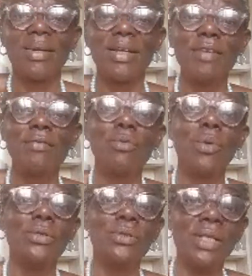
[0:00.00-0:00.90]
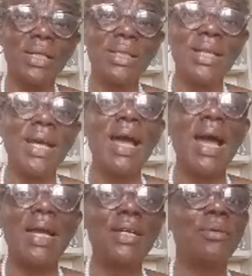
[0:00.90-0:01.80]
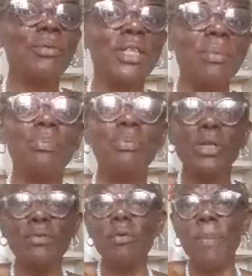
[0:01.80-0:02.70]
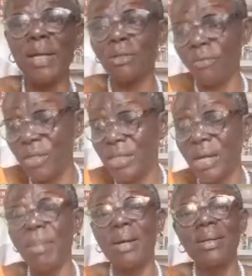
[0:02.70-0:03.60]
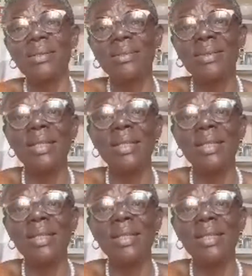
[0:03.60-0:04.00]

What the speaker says: Even when you take it. And the beautiful part of this tamarind